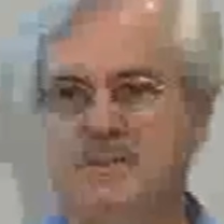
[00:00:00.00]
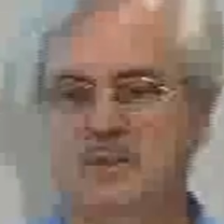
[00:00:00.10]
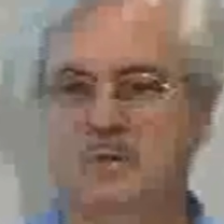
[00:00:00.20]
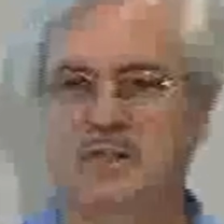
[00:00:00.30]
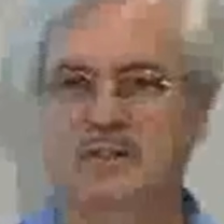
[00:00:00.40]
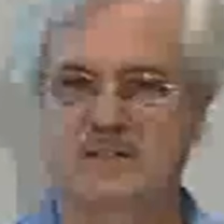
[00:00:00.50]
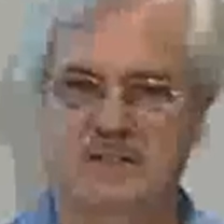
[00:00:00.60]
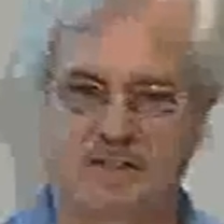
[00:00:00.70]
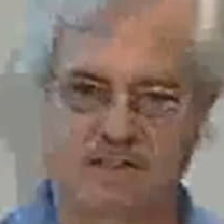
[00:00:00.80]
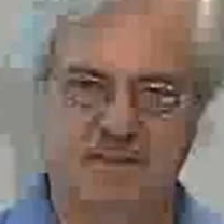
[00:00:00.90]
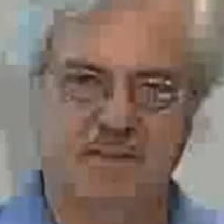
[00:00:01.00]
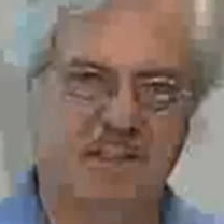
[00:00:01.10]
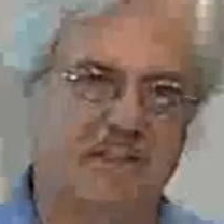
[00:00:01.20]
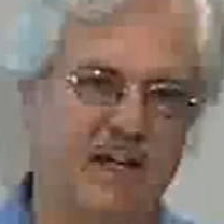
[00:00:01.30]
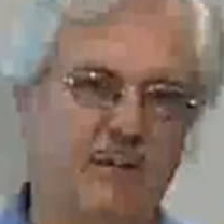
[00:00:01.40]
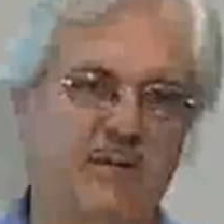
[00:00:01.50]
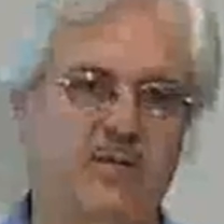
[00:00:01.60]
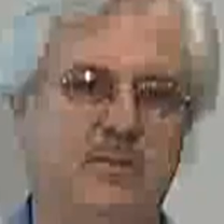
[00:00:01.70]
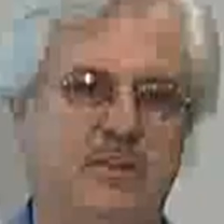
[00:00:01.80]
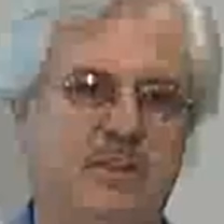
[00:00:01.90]
So the wind is going to just kind of howl
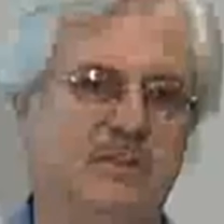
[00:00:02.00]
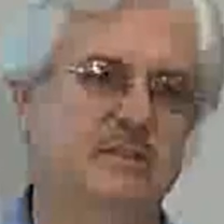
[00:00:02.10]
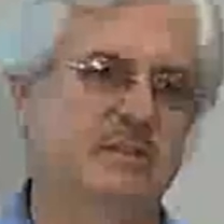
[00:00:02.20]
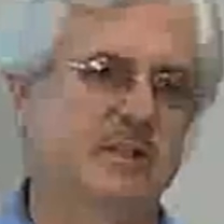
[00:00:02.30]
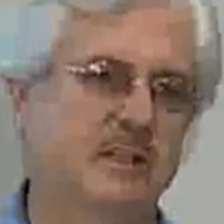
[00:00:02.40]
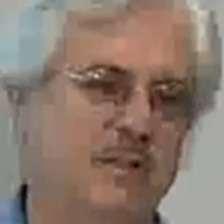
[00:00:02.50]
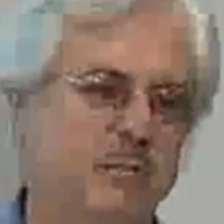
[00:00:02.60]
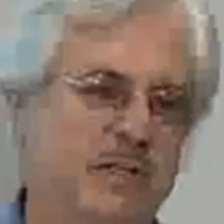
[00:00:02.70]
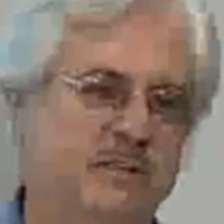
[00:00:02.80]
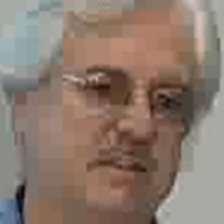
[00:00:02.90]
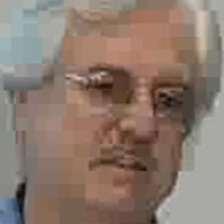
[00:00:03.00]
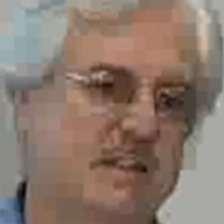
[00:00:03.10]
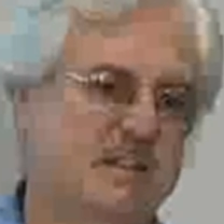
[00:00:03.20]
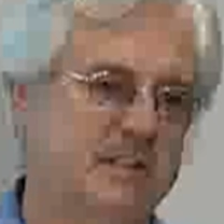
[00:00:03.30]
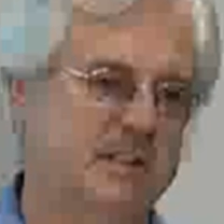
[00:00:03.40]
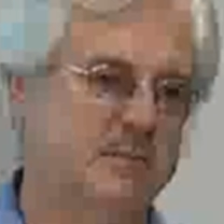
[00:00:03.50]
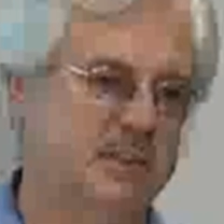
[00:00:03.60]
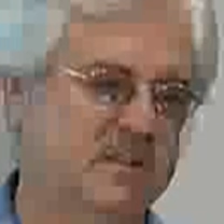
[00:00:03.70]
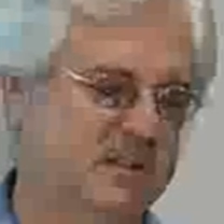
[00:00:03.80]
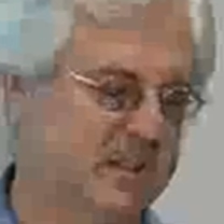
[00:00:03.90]
through there basically as
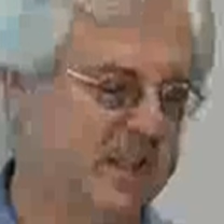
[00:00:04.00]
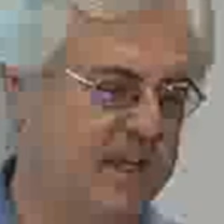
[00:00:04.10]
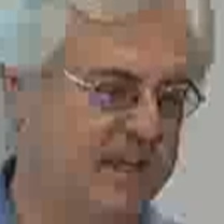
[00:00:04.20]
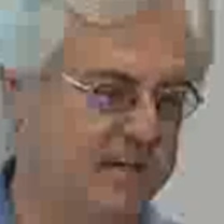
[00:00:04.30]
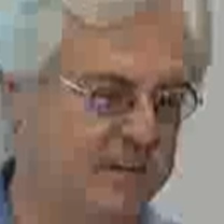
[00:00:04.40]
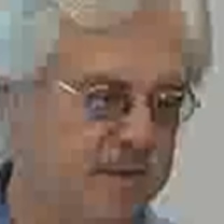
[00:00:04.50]
much as it can.